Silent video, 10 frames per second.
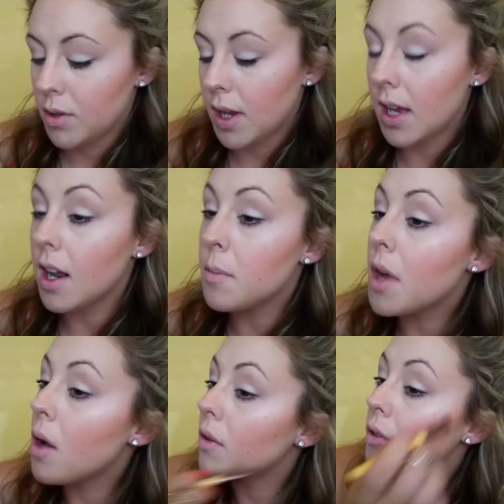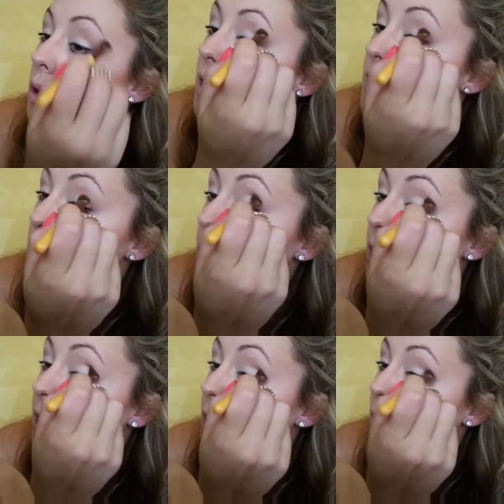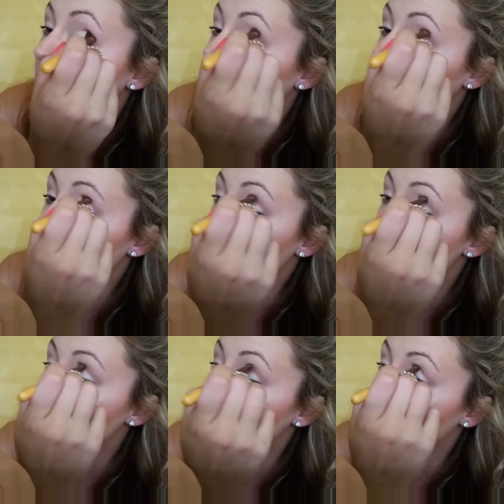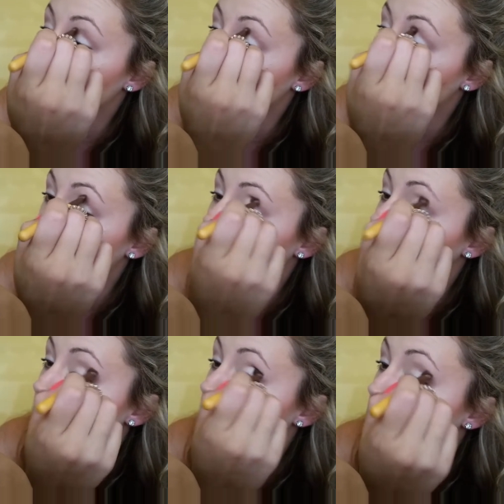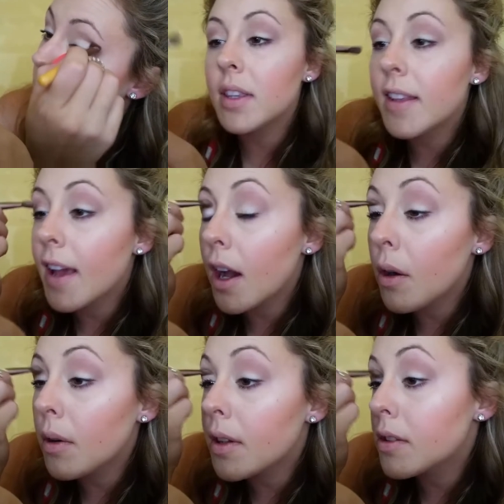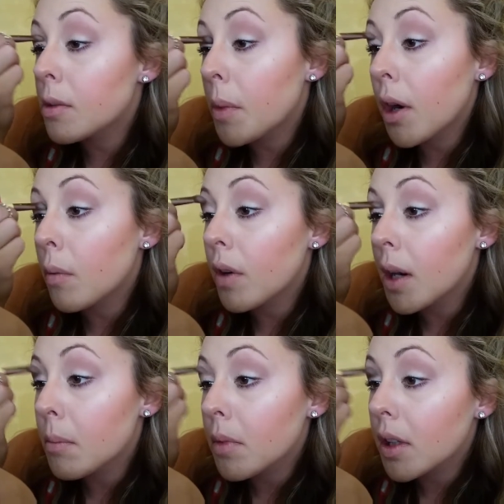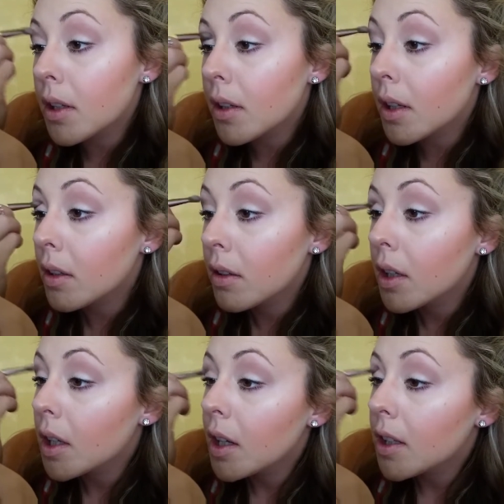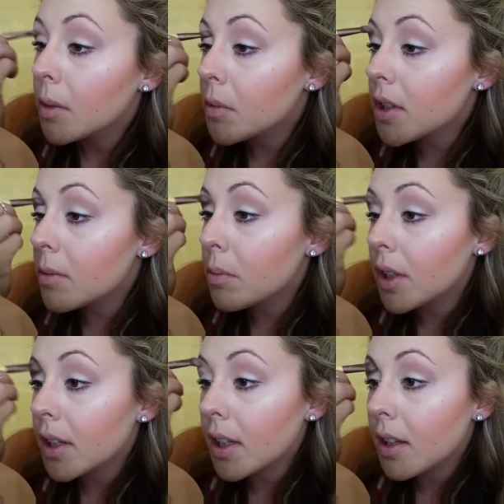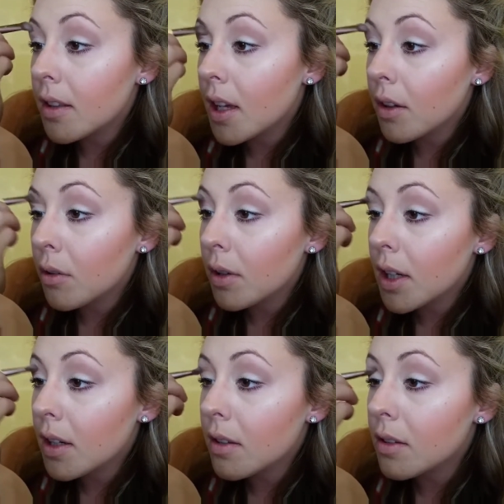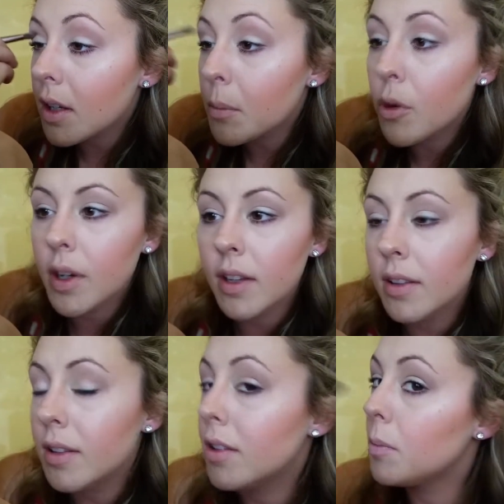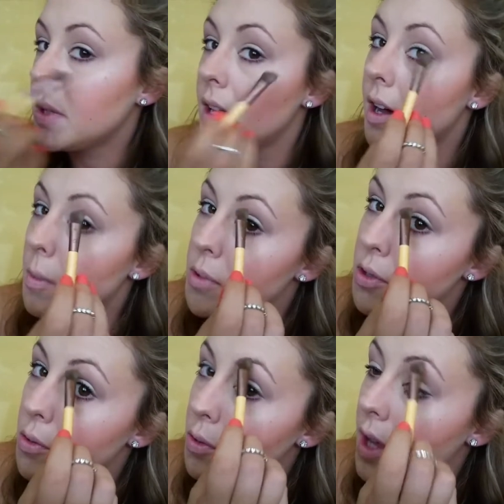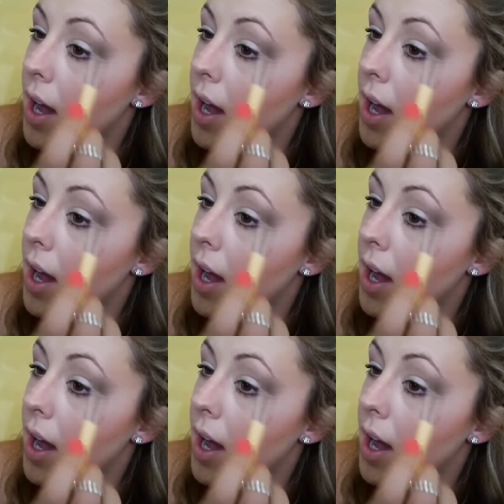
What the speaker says: So again, I'm not focused on blending right now, I'm just putting the color on. Now is the part where I'm blending. I'm just blending in that crease. I'm going a little bit up to the